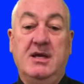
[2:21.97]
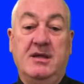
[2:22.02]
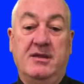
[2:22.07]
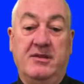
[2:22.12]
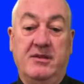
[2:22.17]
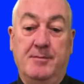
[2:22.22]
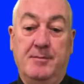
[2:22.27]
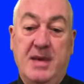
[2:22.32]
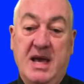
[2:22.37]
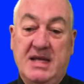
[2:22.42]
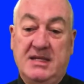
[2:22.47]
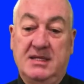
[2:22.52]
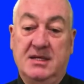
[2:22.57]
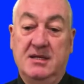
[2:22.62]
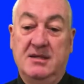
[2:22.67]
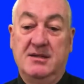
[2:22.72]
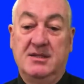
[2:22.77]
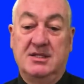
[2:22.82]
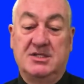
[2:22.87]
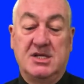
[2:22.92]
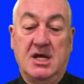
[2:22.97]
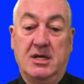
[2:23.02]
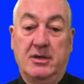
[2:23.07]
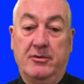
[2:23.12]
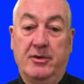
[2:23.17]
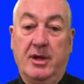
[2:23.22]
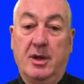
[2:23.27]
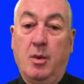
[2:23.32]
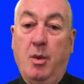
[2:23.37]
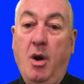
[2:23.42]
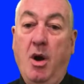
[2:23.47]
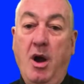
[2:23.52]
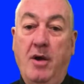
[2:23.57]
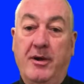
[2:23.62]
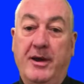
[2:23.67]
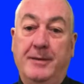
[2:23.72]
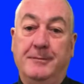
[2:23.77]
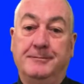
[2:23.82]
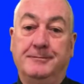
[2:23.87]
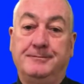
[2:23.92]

the matter that's under inquiry.